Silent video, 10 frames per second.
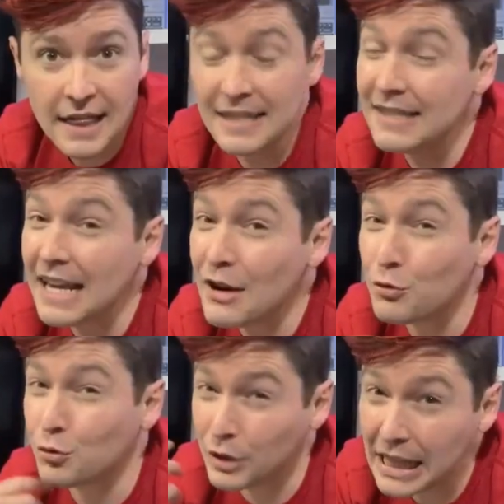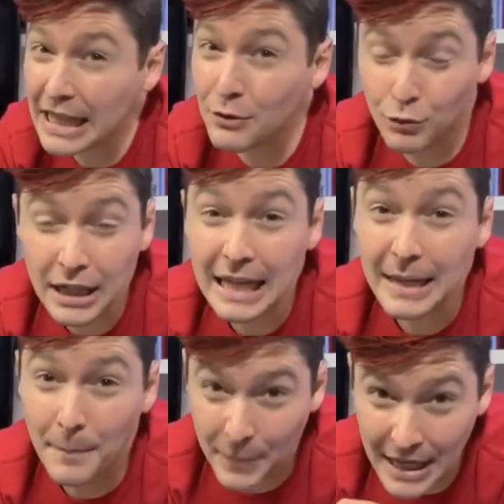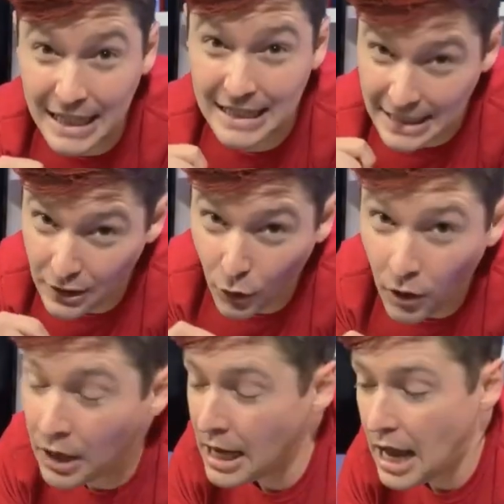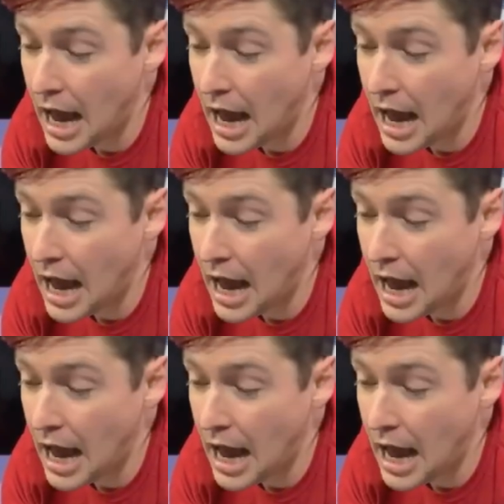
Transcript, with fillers: This is a really, really big deal.